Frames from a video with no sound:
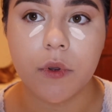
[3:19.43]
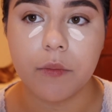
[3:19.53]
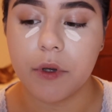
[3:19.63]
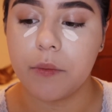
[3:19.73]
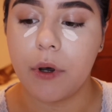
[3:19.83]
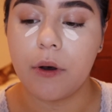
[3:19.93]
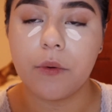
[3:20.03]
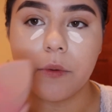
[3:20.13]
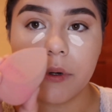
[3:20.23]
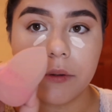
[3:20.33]
Meanwhile,
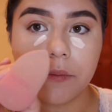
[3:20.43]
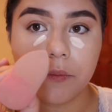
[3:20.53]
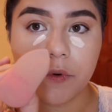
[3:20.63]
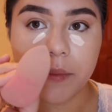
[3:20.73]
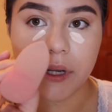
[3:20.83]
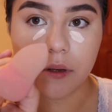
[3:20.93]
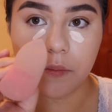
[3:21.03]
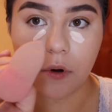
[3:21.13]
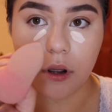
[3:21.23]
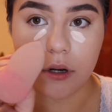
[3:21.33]
with what remaining
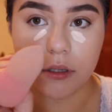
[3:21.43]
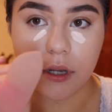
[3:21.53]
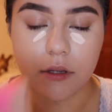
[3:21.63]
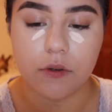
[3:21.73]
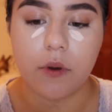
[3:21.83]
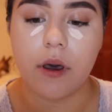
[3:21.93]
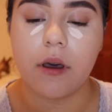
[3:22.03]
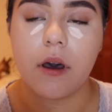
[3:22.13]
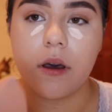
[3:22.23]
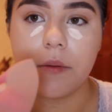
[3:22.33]
product I do
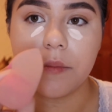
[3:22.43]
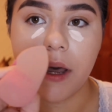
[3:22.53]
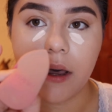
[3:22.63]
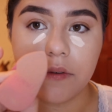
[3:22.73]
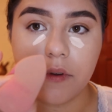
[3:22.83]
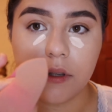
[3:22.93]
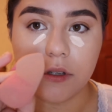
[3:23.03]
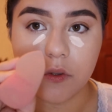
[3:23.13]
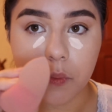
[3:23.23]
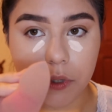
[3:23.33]
have on
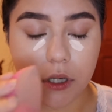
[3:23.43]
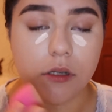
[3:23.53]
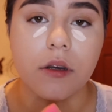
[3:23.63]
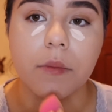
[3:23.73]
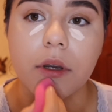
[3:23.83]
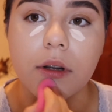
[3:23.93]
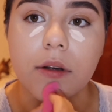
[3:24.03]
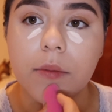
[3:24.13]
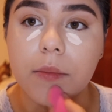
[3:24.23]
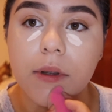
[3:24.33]
the sponge, I'm
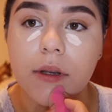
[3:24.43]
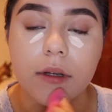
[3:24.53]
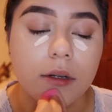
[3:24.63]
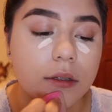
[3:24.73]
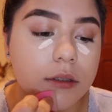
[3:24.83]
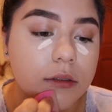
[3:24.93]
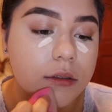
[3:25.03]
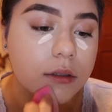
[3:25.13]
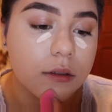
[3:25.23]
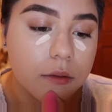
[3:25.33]
gonna apply it just
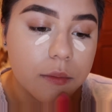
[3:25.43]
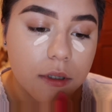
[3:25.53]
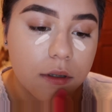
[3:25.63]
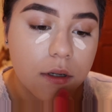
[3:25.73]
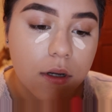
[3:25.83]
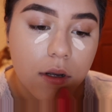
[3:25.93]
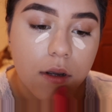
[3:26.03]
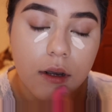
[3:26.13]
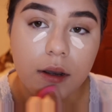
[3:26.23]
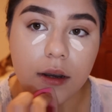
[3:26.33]
a little bit
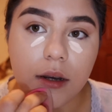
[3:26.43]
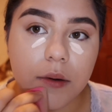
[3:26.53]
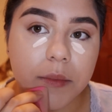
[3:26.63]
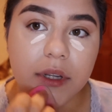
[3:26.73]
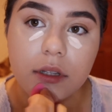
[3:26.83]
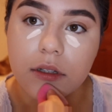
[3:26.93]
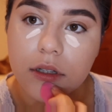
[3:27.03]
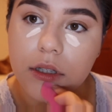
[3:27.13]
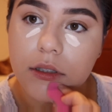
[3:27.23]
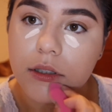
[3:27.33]
on my
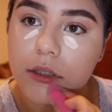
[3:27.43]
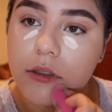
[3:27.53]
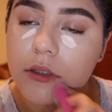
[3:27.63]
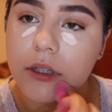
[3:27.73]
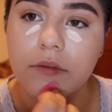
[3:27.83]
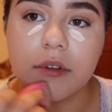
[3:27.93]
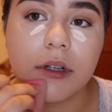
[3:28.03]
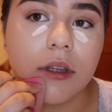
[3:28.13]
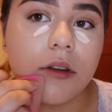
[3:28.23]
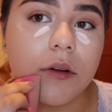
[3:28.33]
chin just to give it a
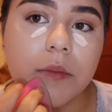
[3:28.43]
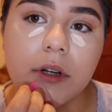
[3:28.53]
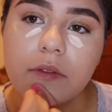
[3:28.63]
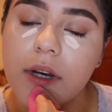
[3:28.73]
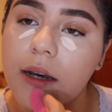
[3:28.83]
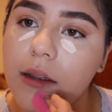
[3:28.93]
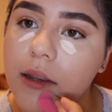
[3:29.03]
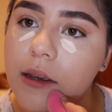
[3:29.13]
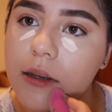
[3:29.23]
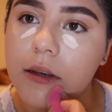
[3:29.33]
little bit of a
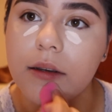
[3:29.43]
highlight,